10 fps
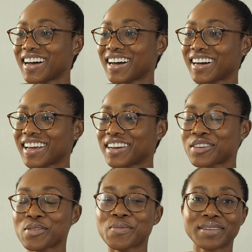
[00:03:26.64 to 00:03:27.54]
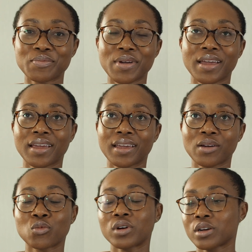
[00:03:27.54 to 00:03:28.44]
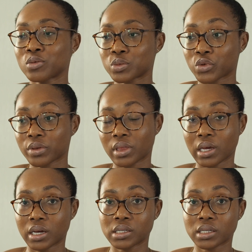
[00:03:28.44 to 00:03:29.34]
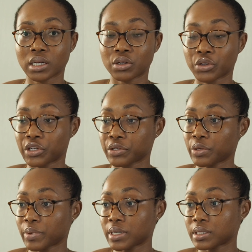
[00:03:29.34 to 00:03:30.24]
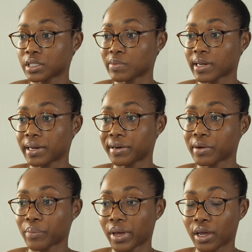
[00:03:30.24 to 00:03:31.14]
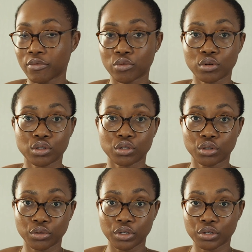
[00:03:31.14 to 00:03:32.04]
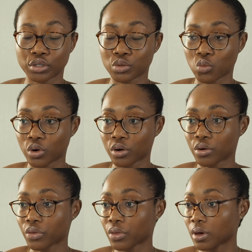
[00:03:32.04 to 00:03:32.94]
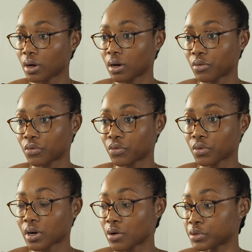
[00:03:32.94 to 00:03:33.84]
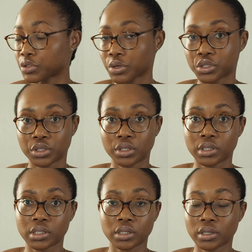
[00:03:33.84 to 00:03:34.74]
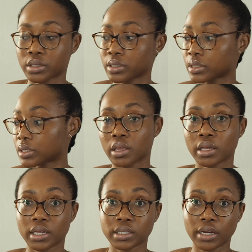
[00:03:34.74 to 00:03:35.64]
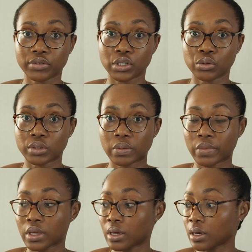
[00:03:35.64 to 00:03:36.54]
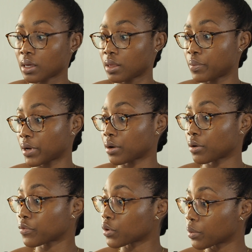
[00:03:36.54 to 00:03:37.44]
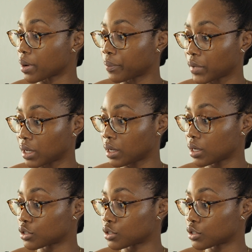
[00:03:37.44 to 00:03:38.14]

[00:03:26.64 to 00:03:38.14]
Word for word: I ended up paying one. It was more than that on a yearly basis, but I ended up paying for two years worth of car registrations because the less I have to do something, the better for me.